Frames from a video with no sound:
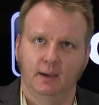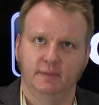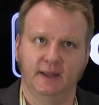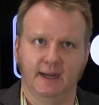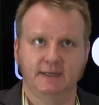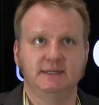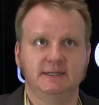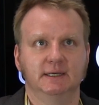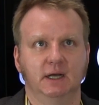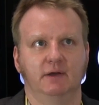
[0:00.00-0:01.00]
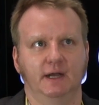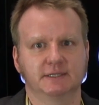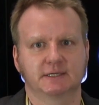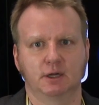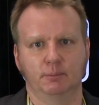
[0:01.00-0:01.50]
The idea of
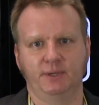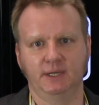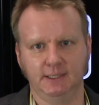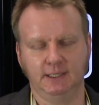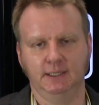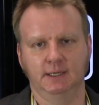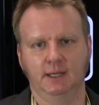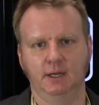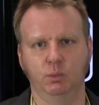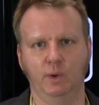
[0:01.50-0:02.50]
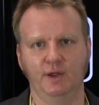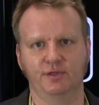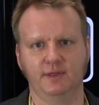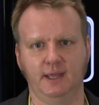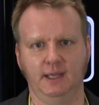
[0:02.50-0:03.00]
us competing
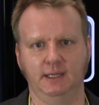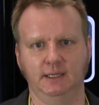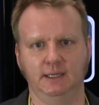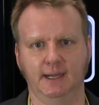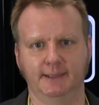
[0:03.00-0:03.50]
with a